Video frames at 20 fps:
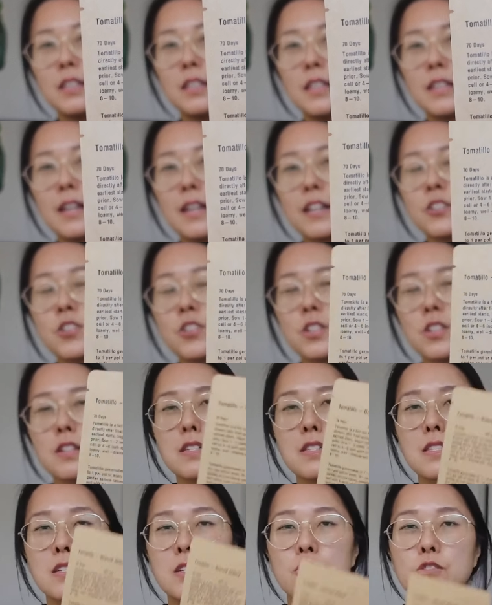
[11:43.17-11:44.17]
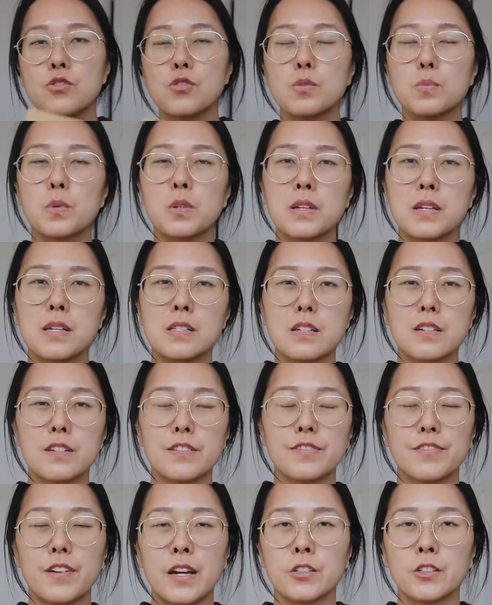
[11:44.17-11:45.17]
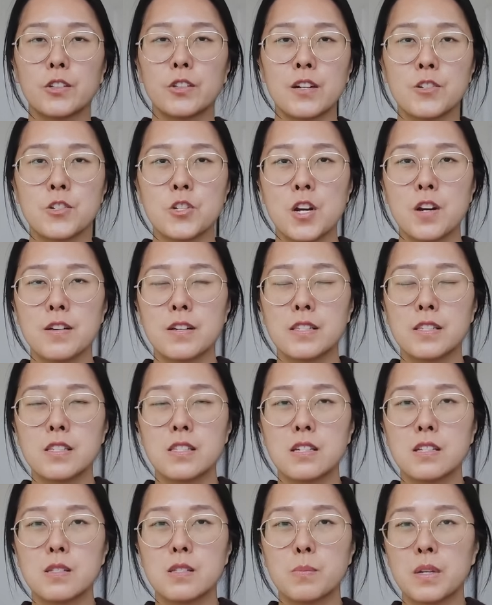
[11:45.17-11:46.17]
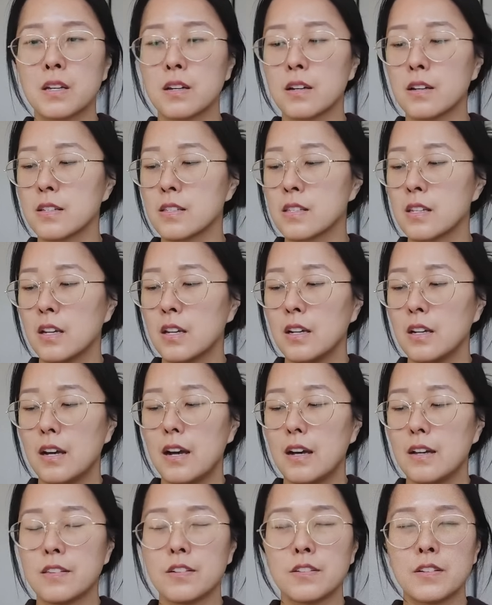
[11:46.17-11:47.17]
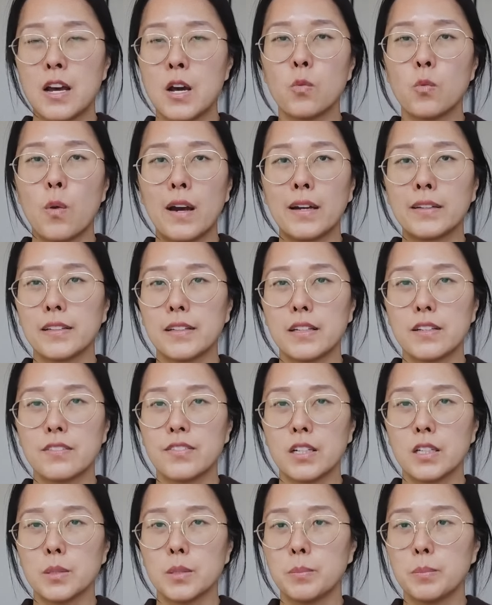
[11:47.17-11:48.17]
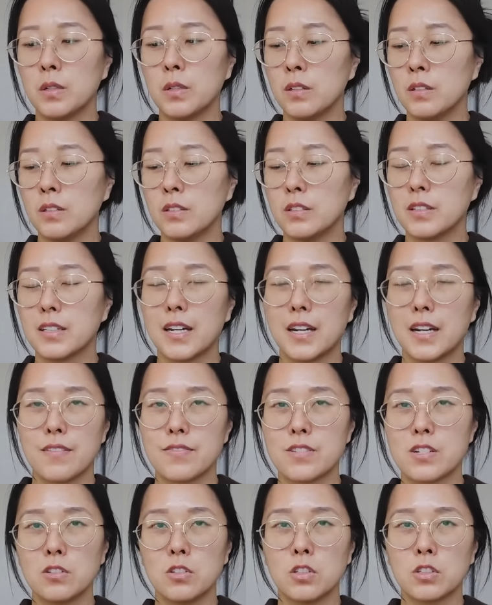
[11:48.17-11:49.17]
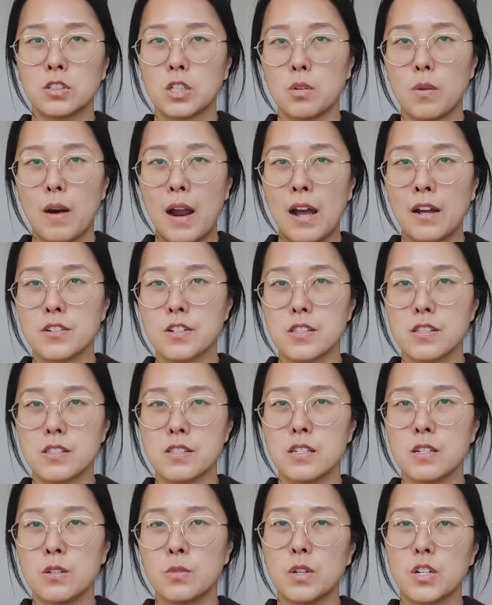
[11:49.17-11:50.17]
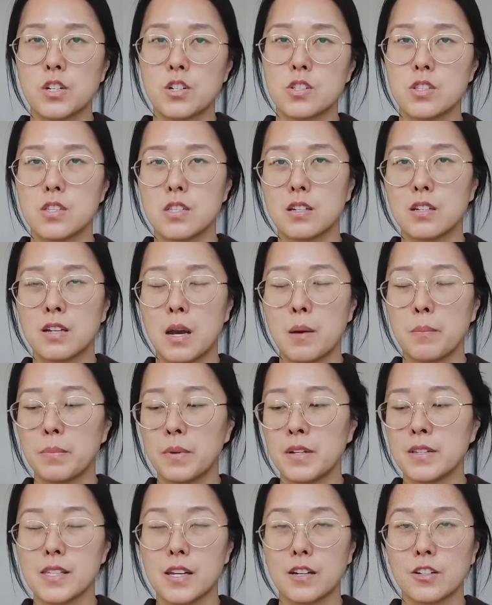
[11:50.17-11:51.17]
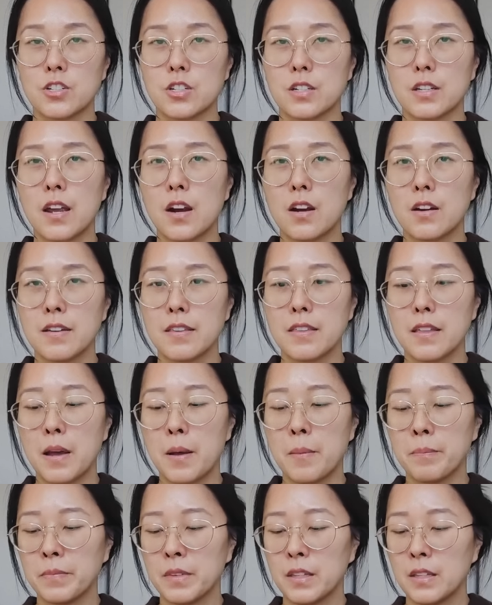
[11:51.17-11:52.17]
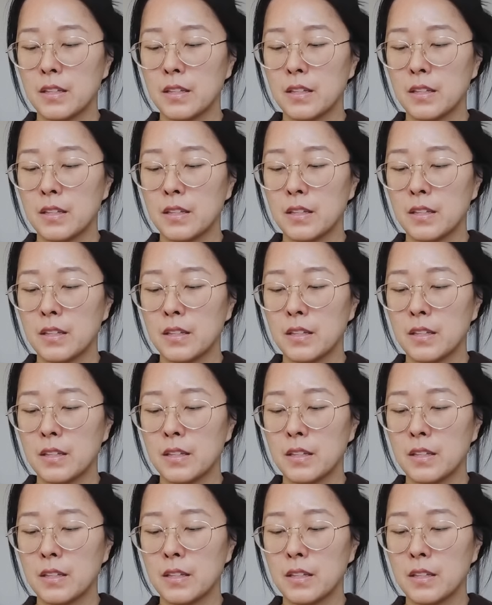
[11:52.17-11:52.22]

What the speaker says: It actually isn't super easy to find ground cherry seeds because they're not widely available. You kind of have to look around to see which seed companies actually carry them.